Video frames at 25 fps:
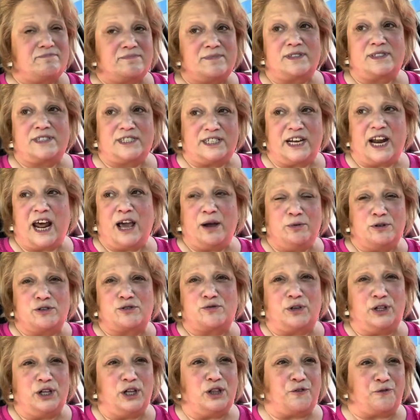Today was
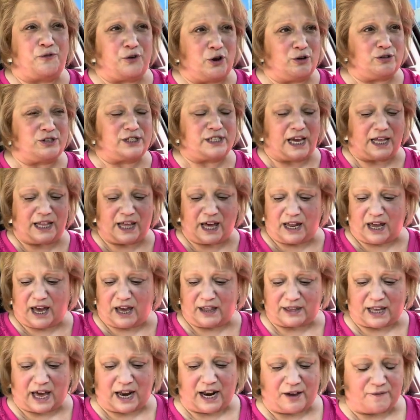really the first day that I,
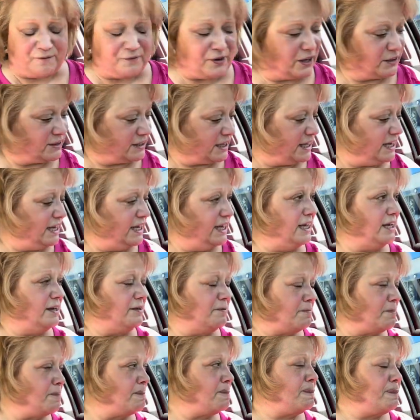that I felt the heat.
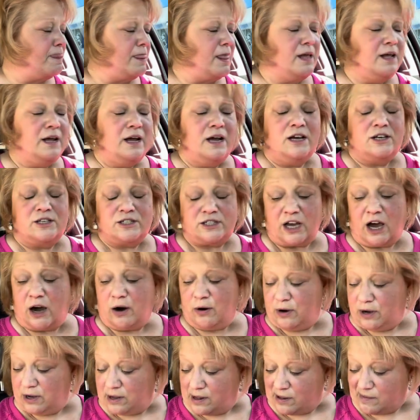So,
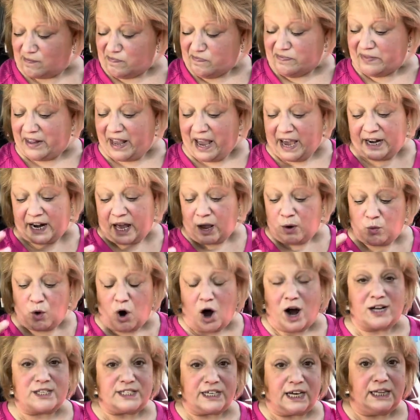and I
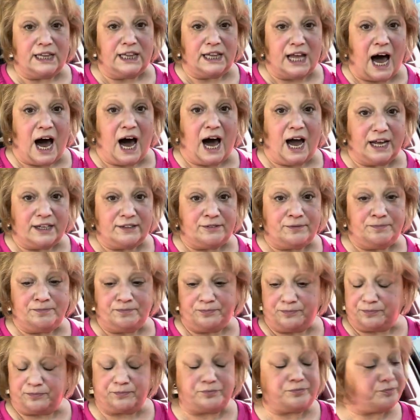walked a lot.
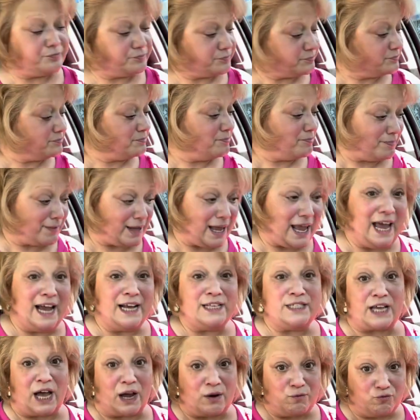
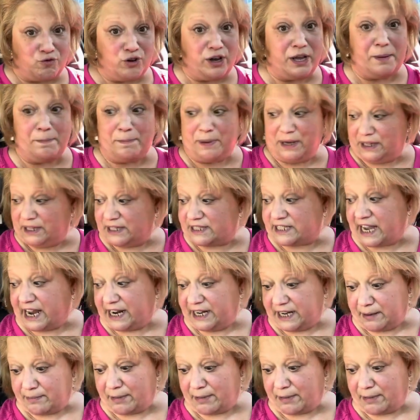And I'm rehabilitating